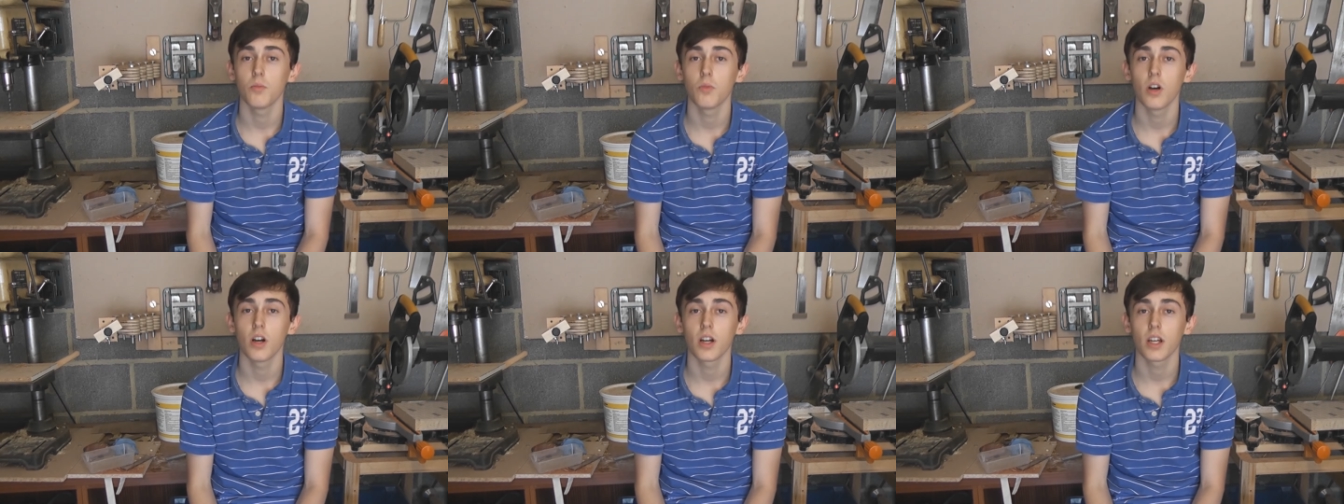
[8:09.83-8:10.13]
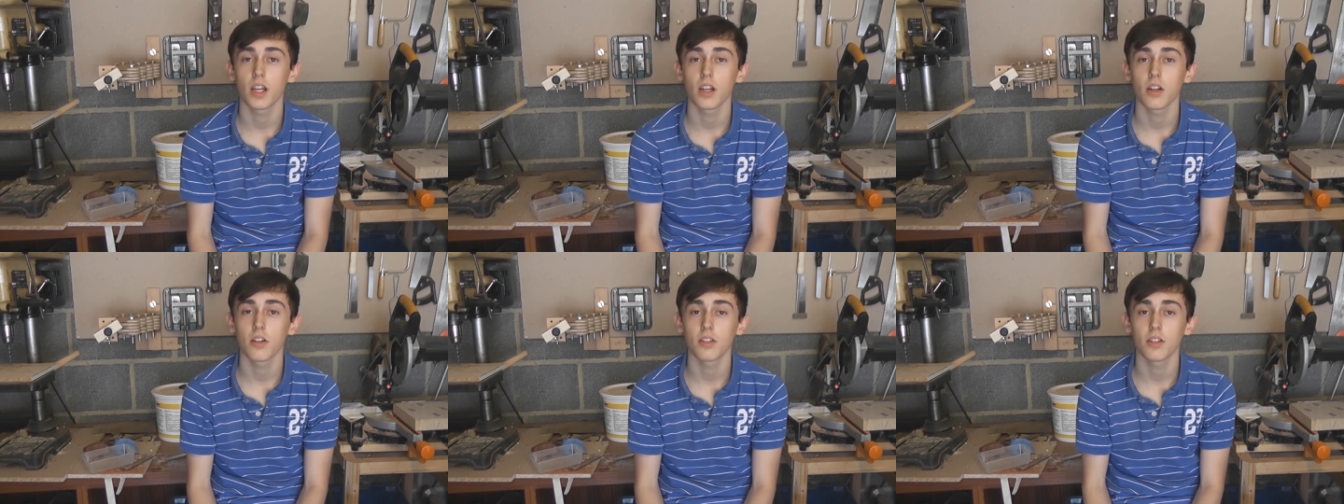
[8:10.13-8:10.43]

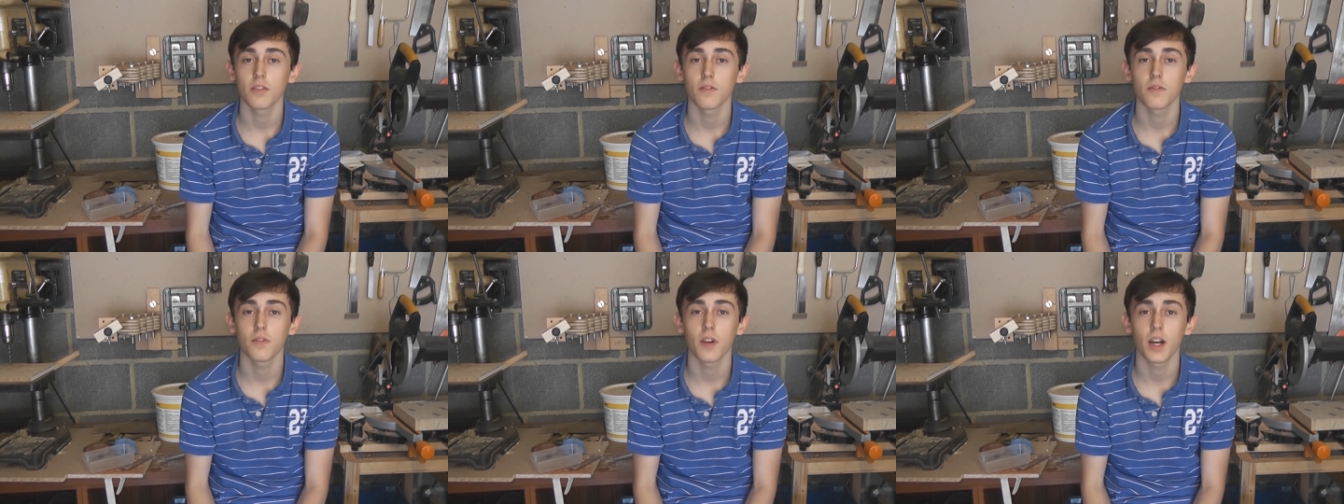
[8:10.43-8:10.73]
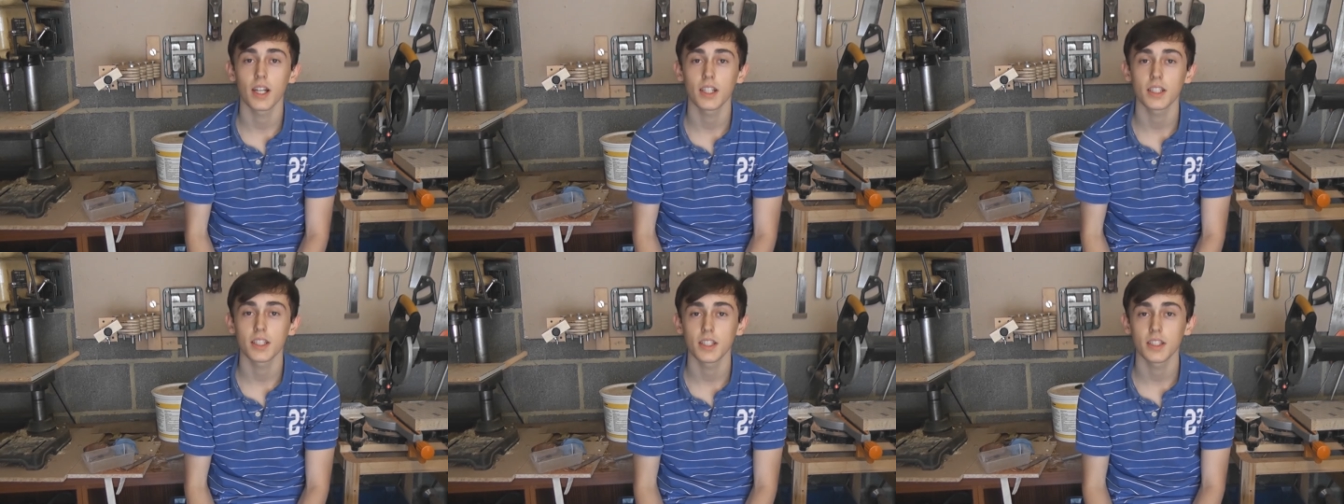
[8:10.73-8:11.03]
working on in
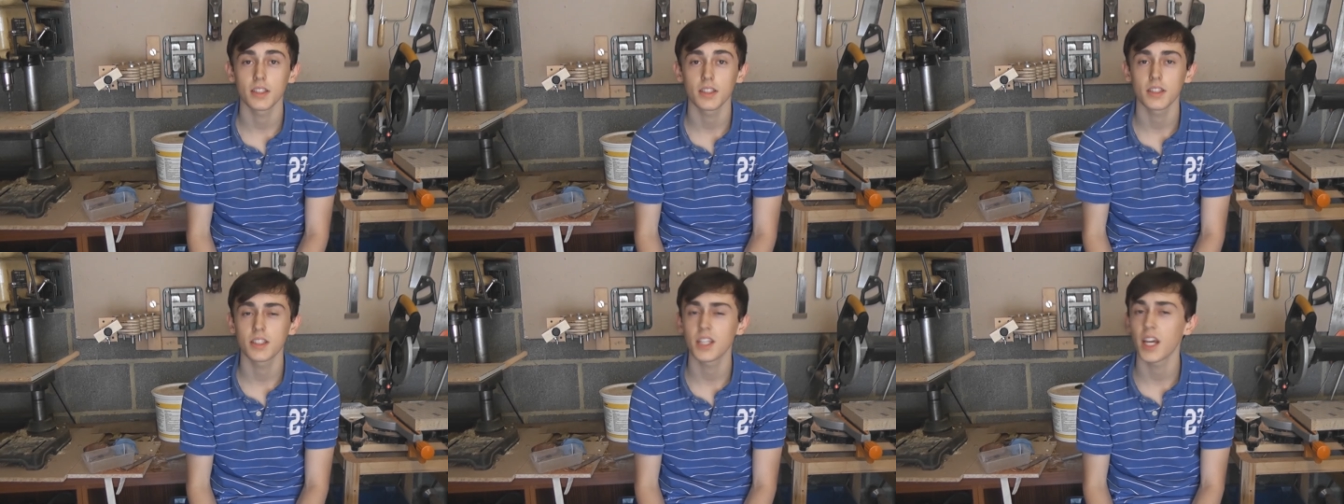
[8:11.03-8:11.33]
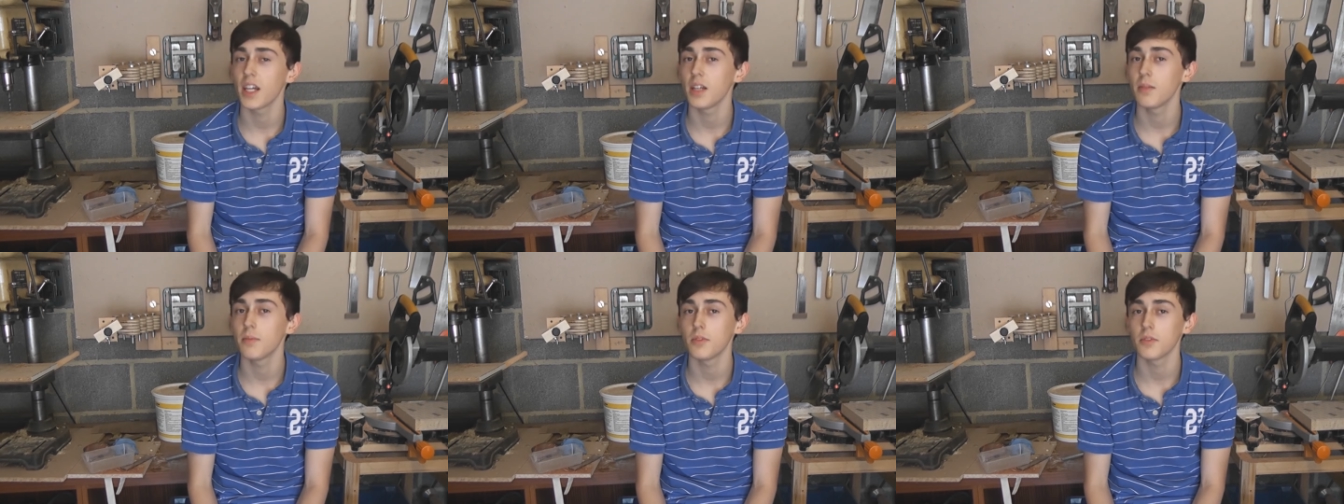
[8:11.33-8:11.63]
fact is a
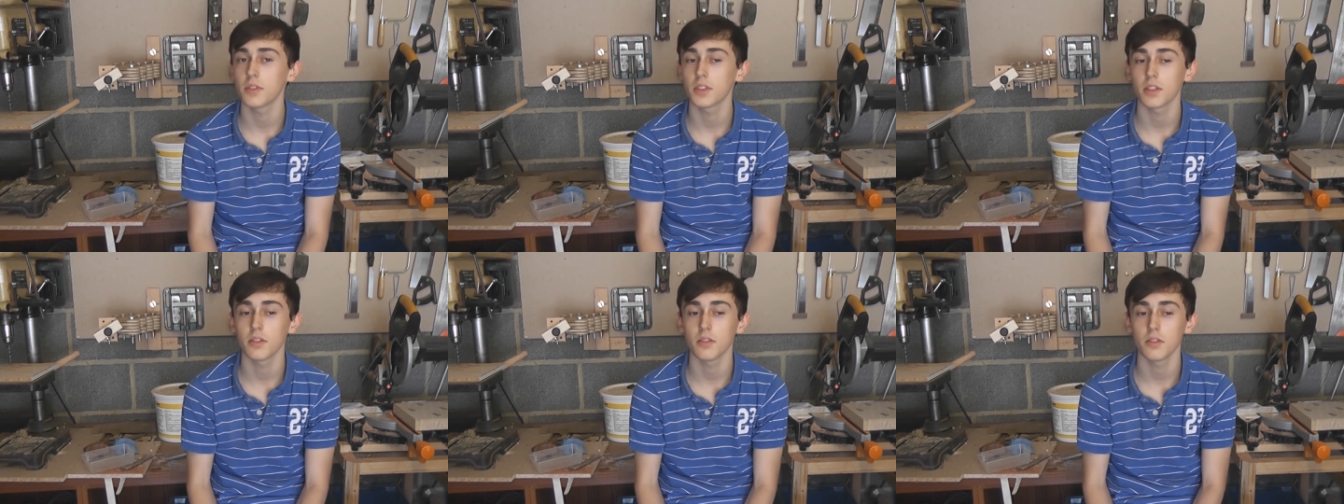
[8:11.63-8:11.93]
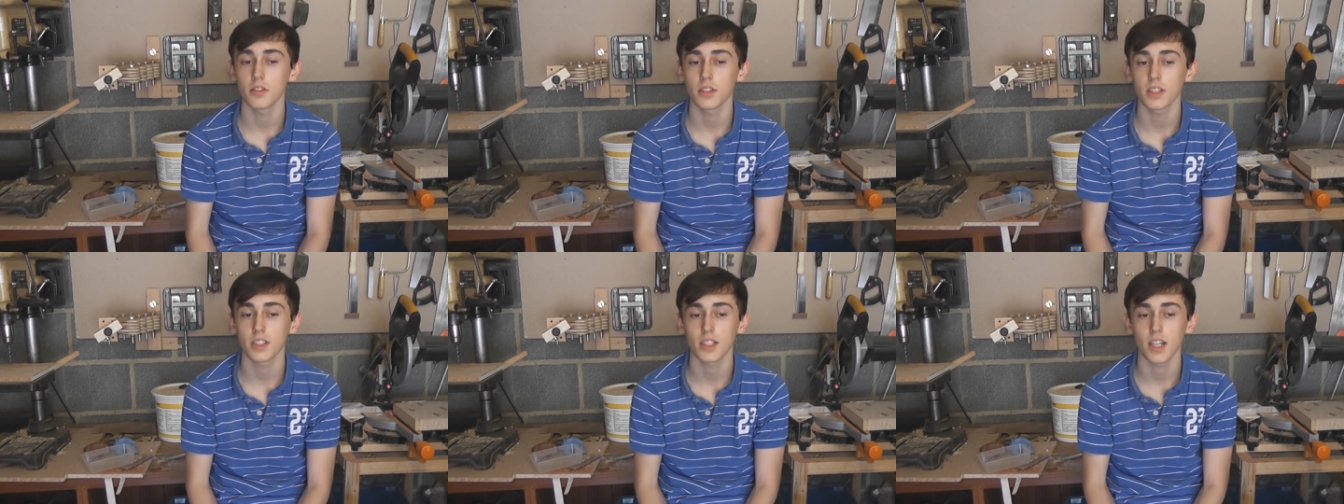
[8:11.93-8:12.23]
table
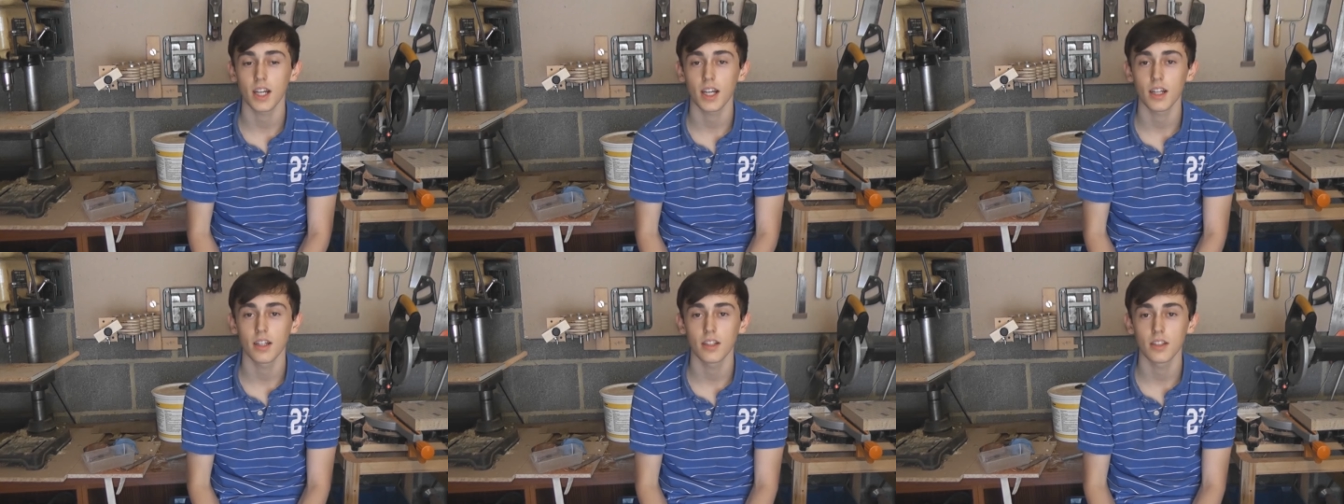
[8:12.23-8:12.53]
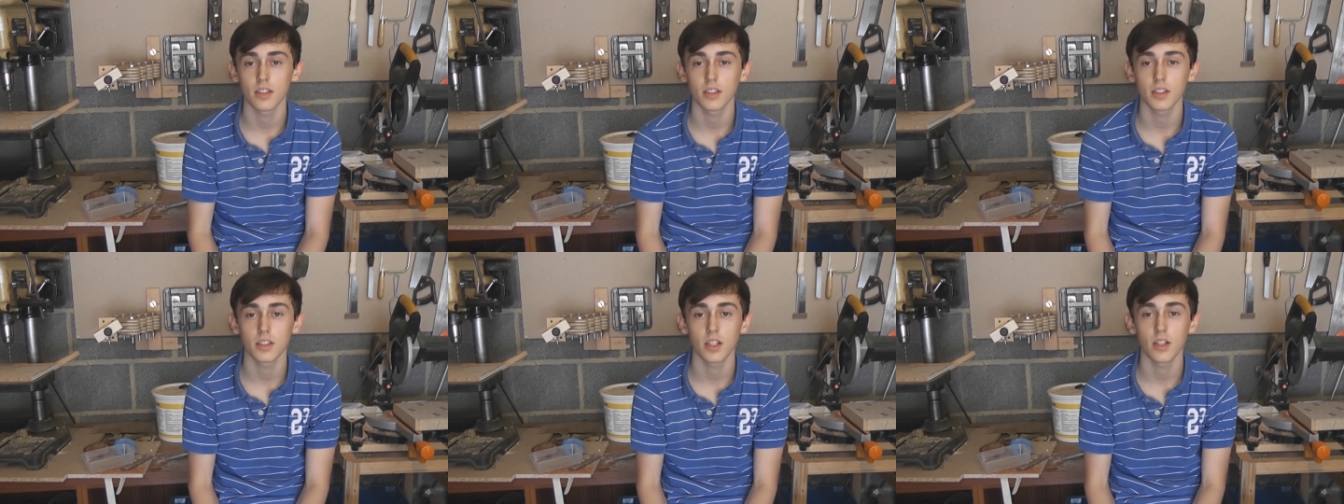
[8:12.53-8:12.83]
saw
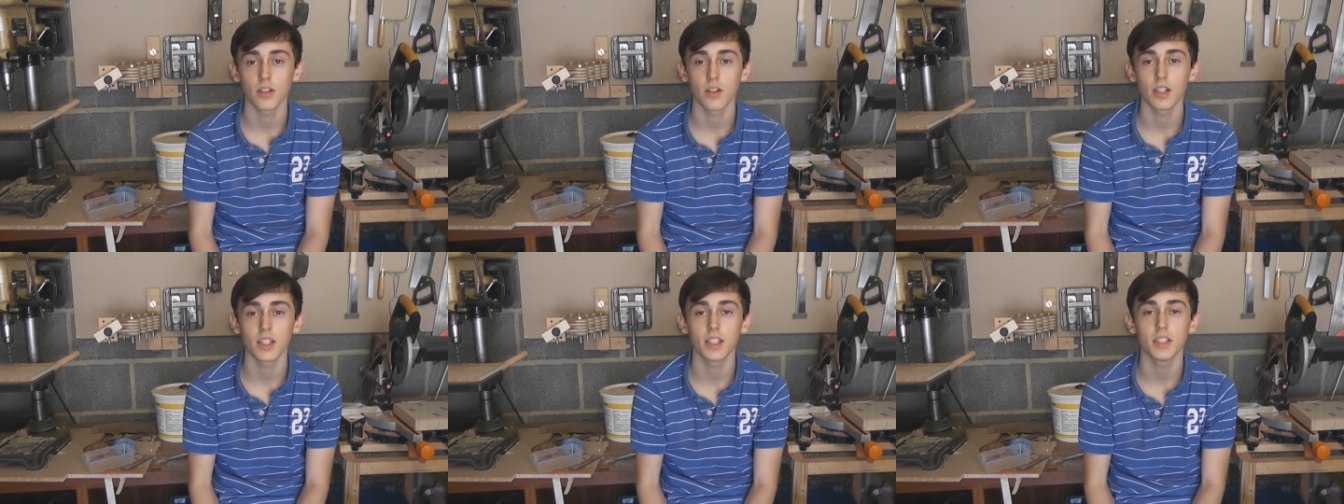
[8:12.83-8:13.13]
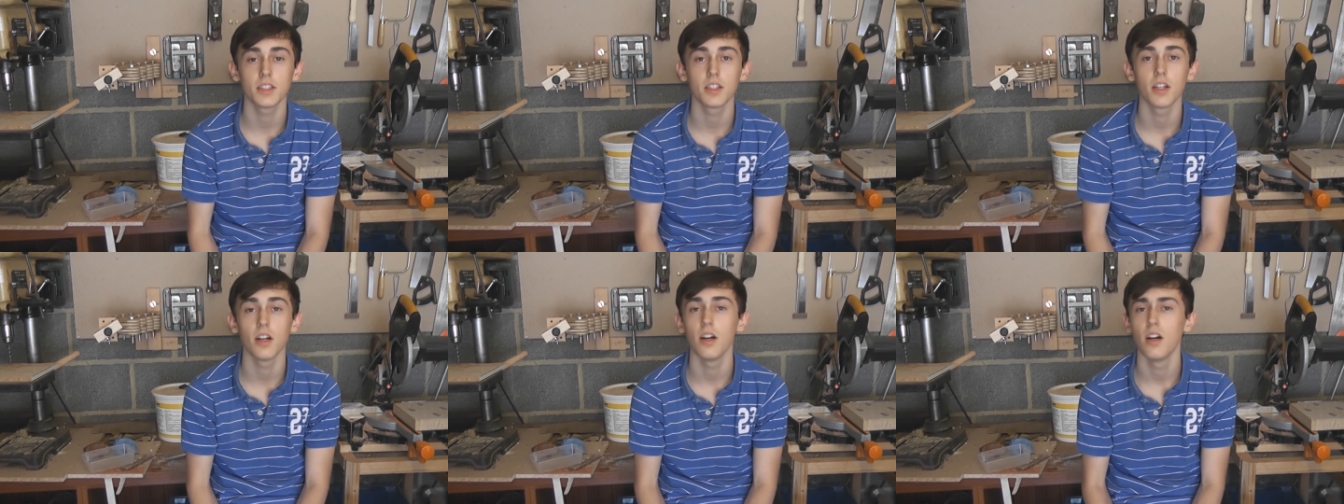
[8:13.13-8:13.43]
stand so I need
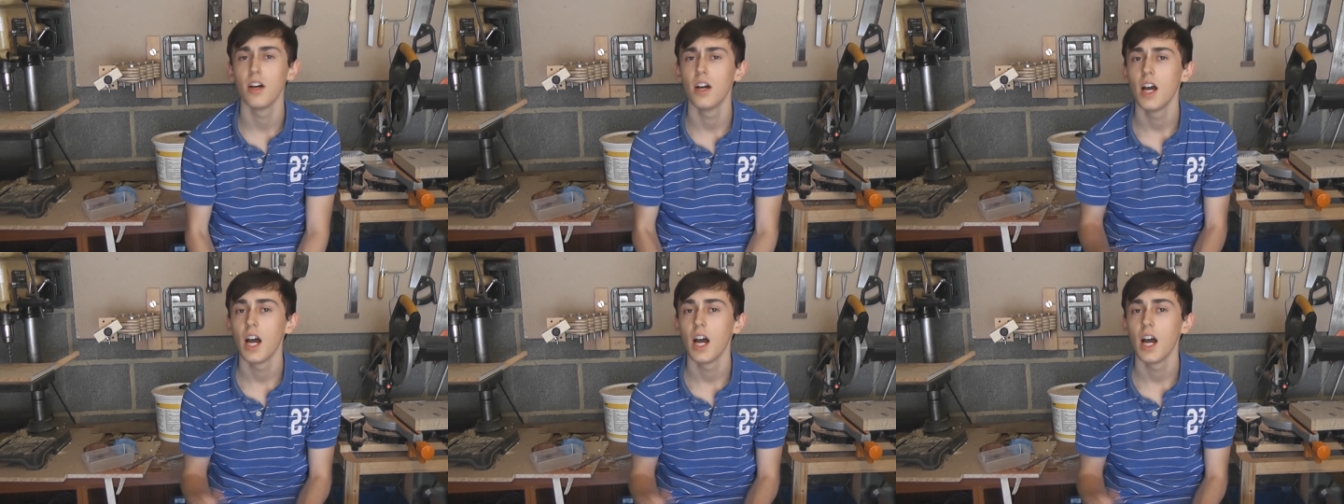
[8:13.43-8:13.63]
to